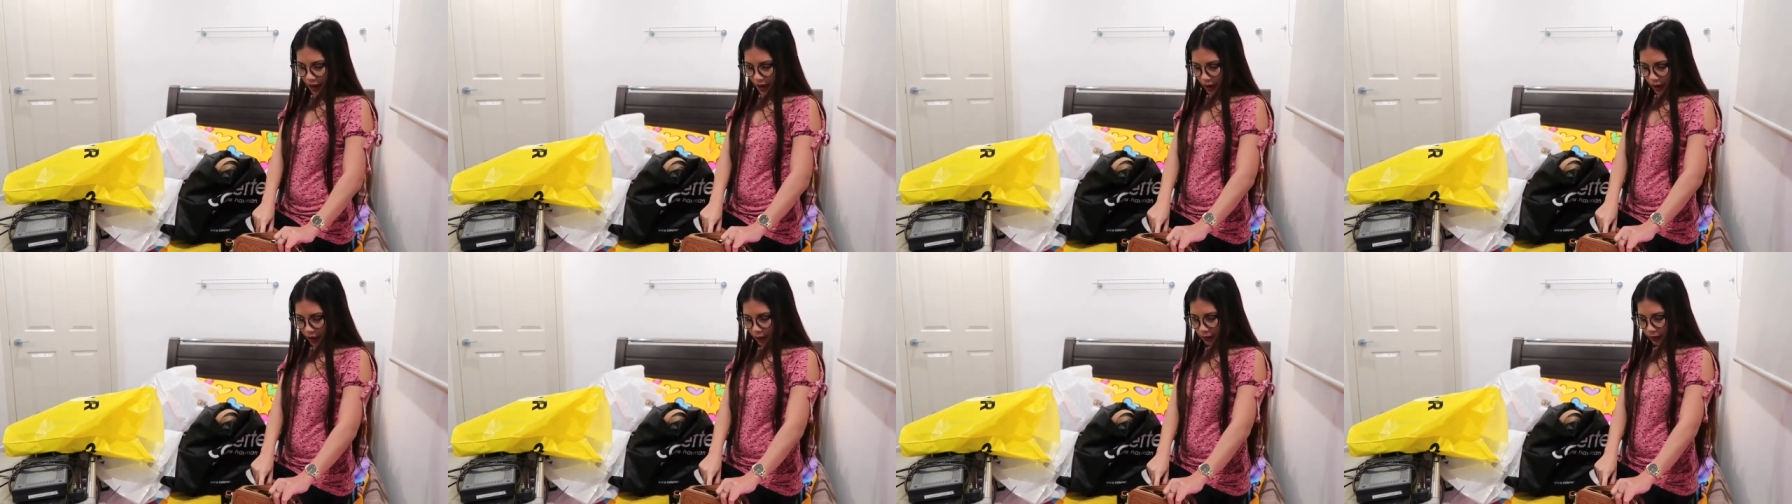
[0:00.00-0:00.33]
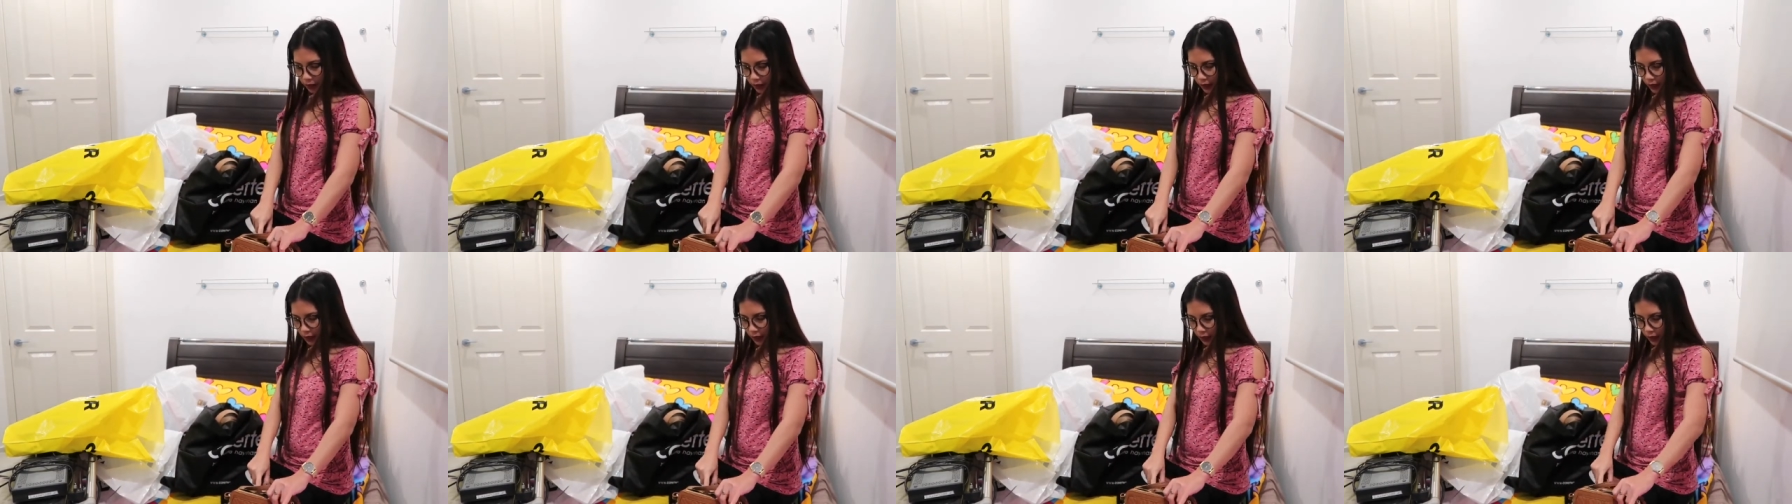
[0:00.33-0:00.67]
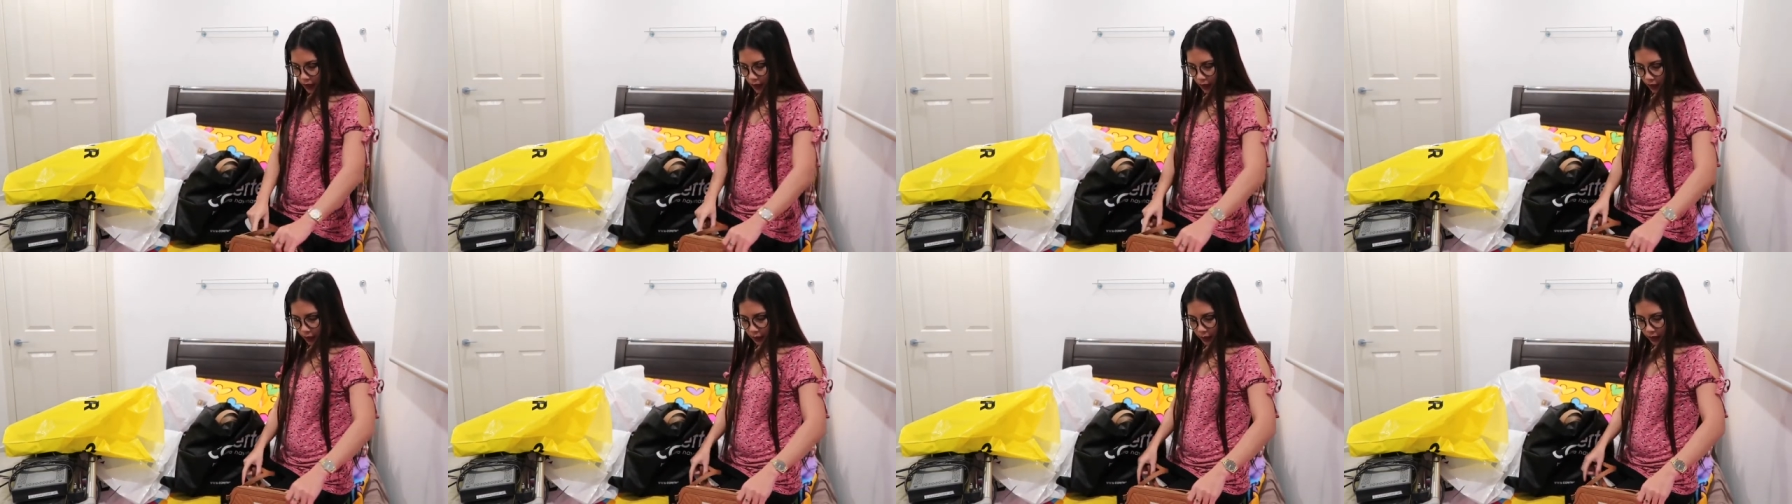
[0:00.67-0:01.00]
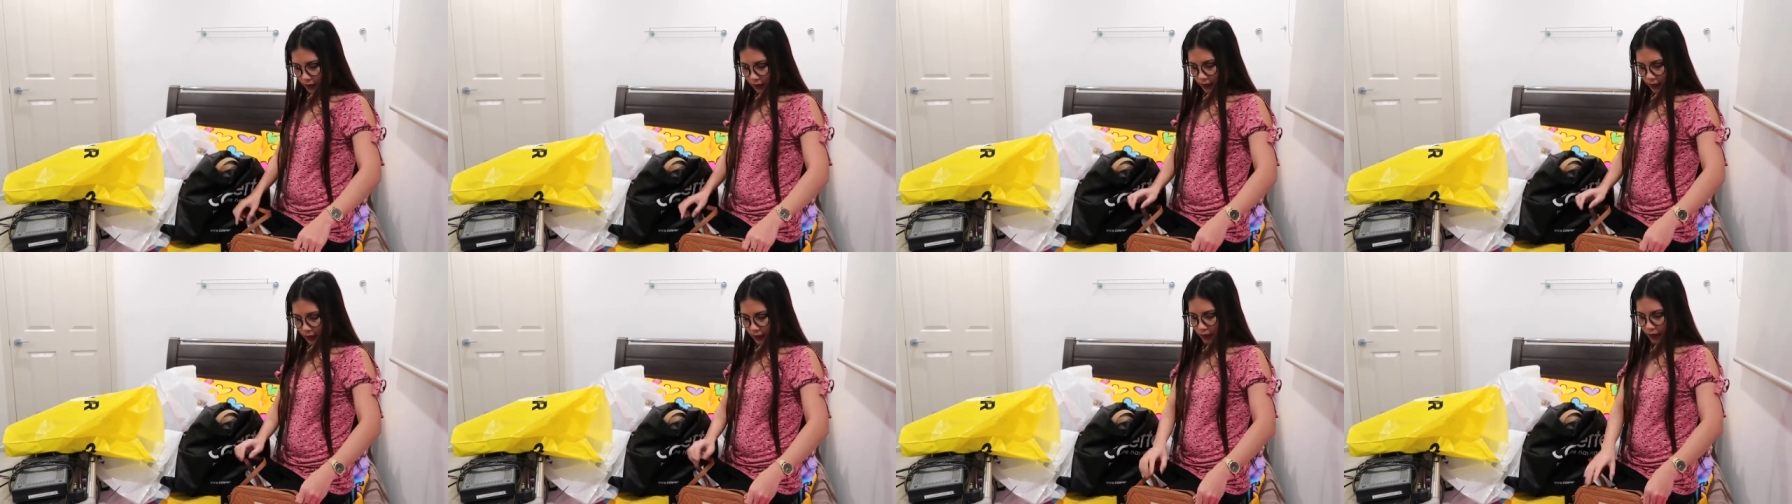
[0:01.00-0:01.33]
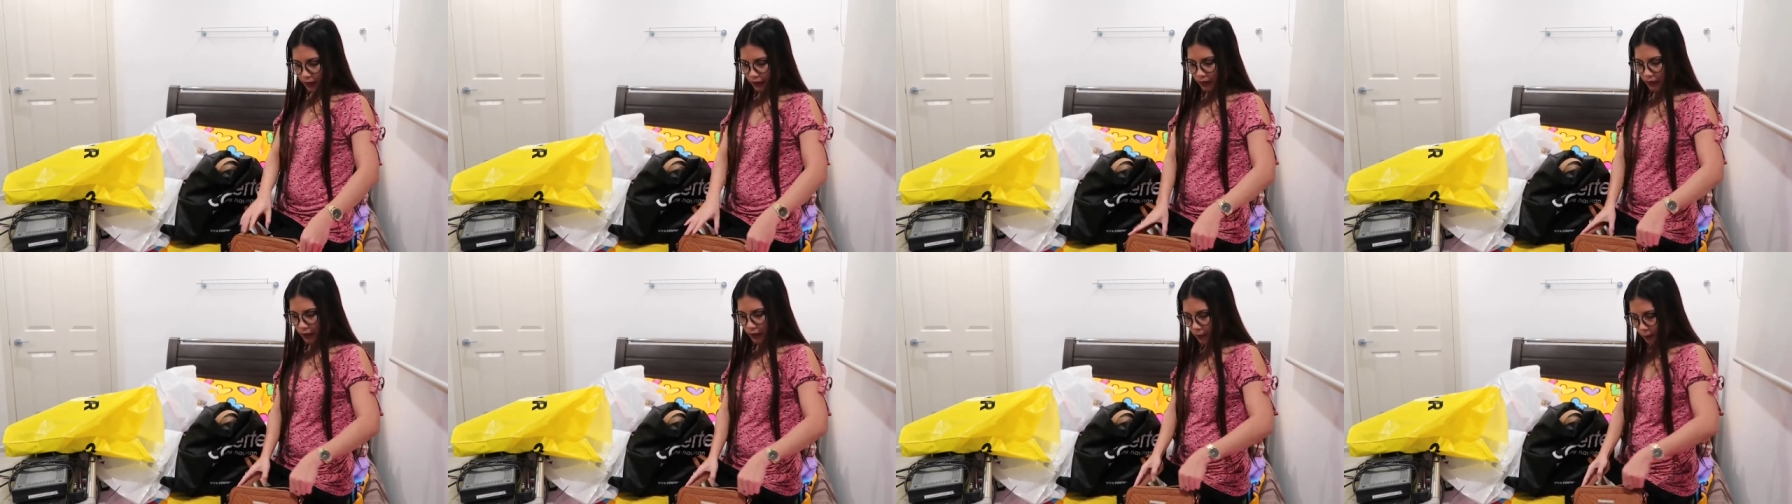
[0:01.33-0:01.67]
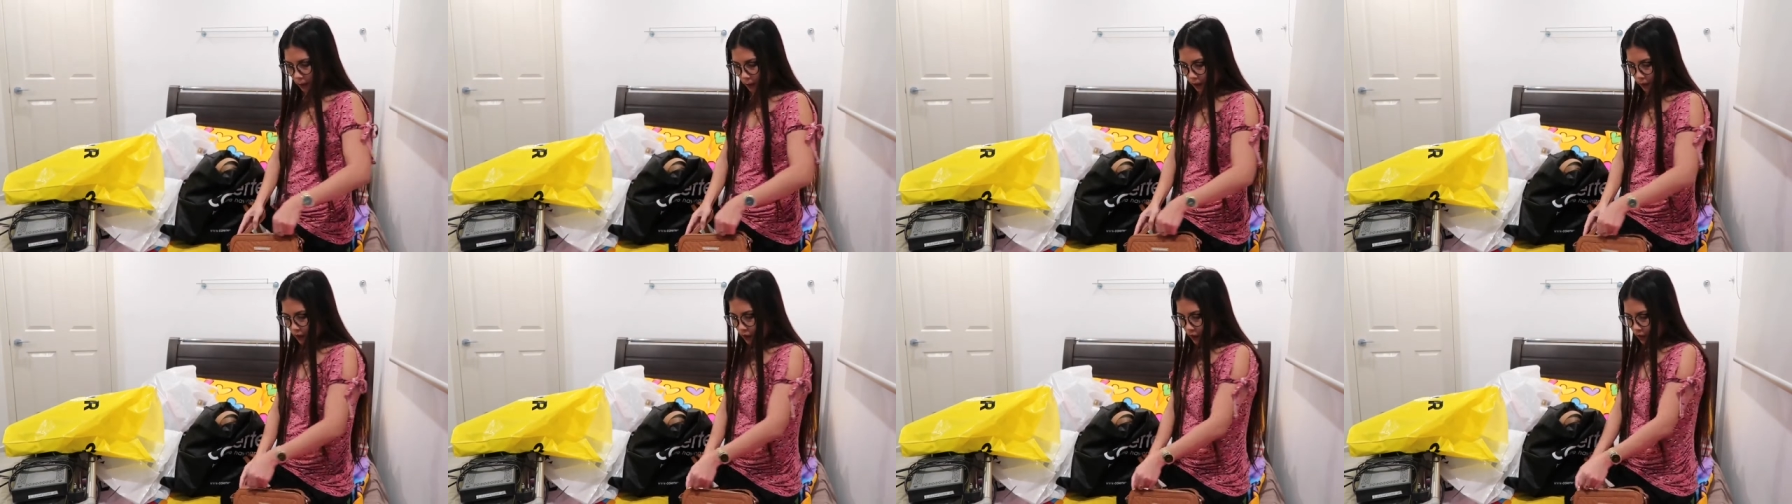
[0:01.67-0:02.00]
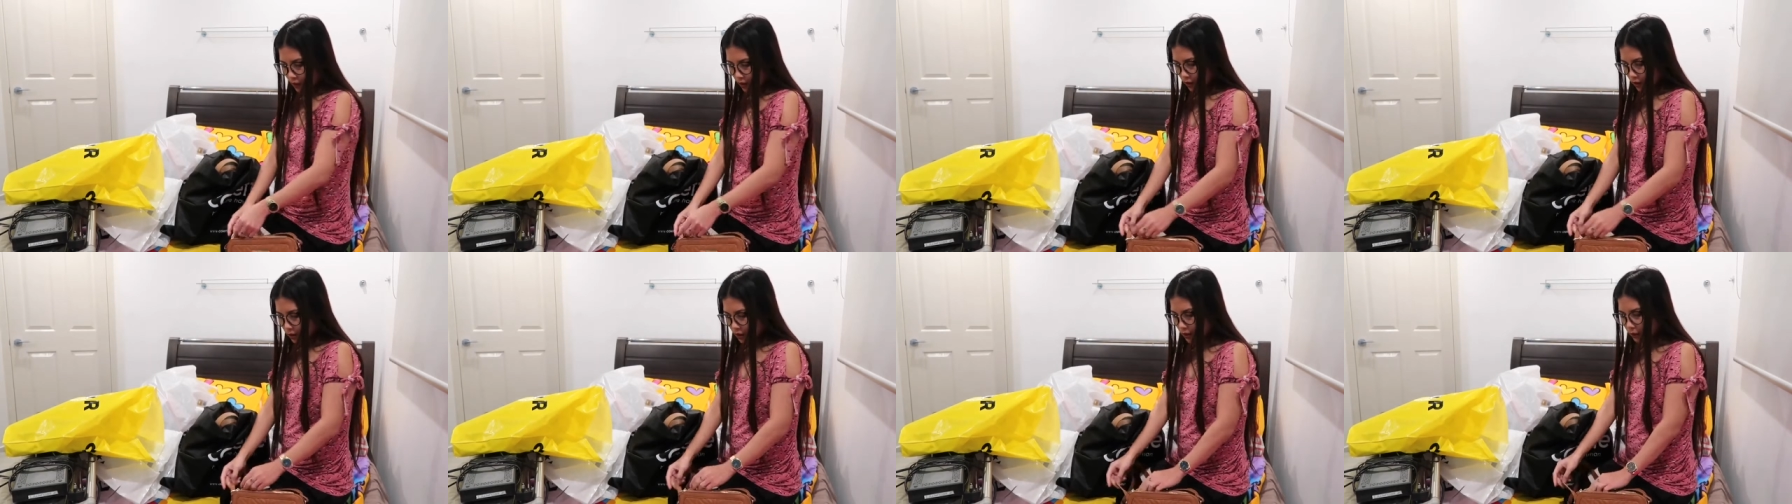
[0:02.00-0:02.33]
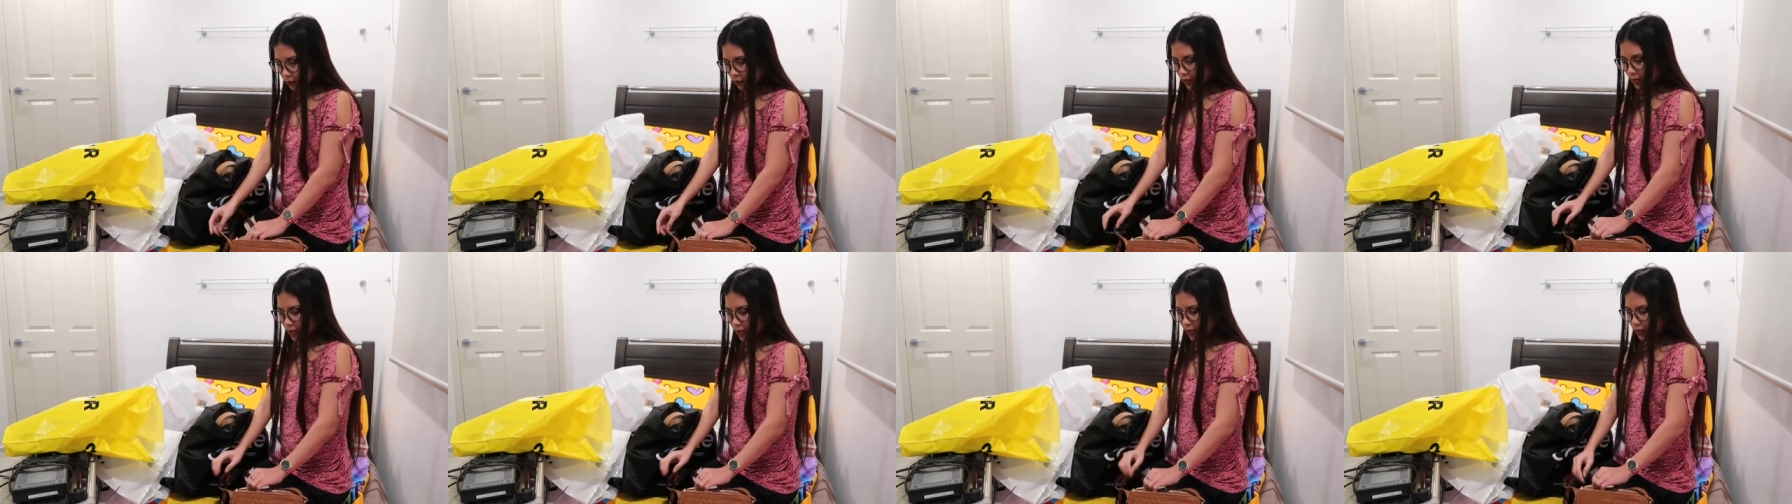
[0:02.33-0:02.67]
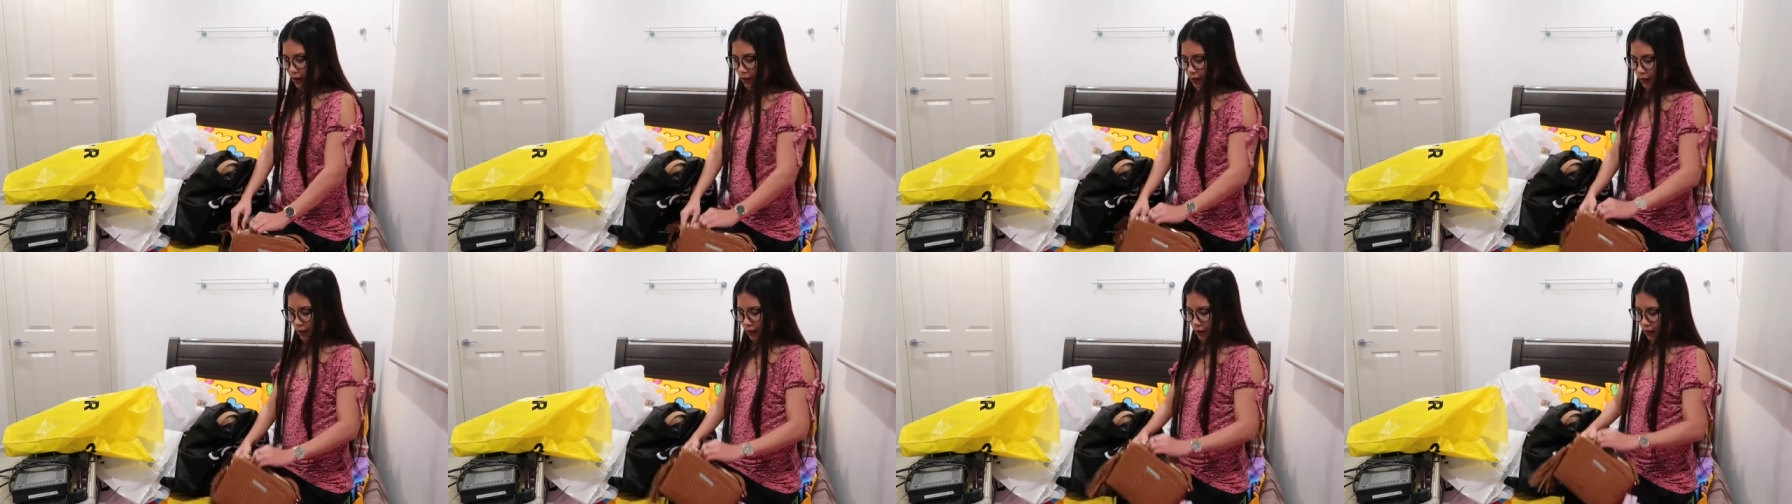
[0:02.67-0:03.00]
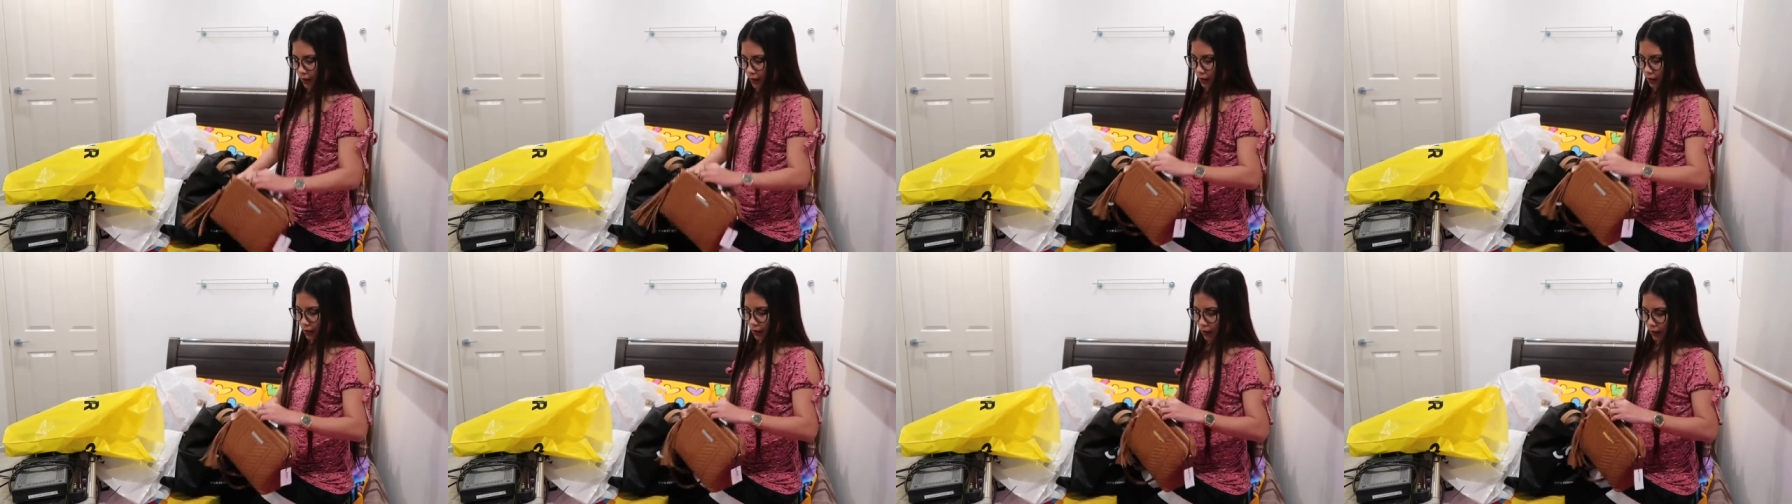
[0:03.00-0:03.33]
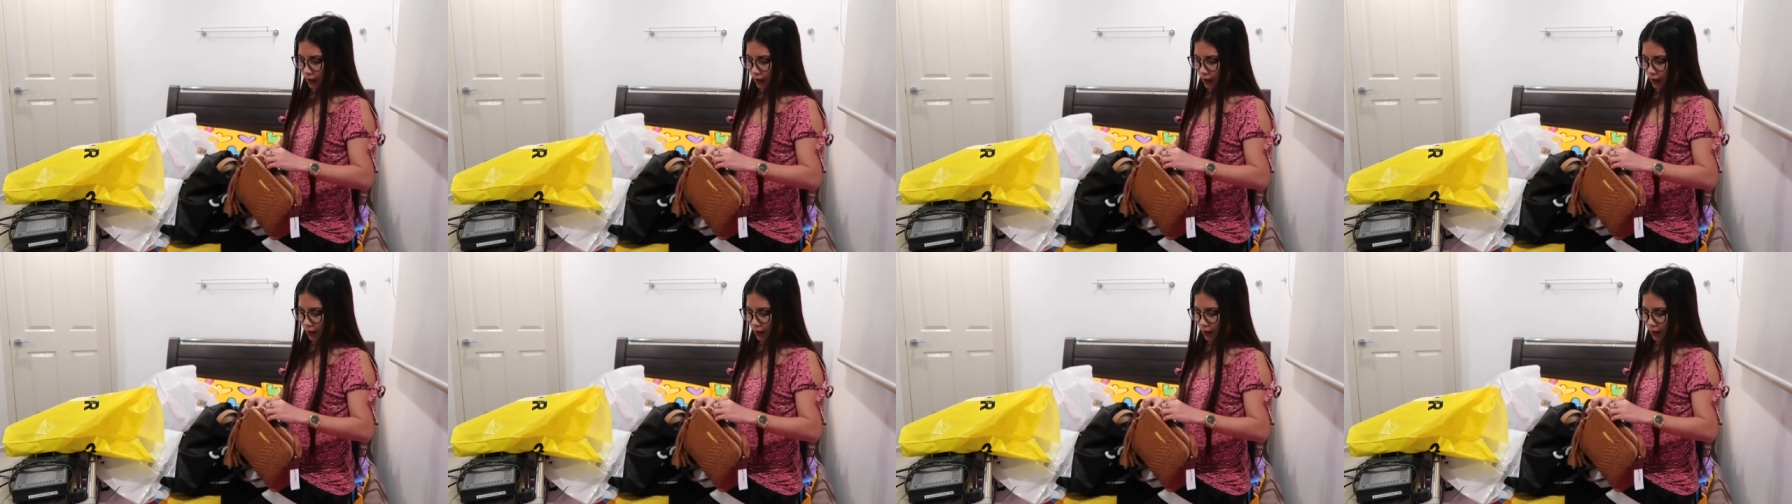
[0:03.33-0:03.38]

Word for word: Hopefully, they will like this.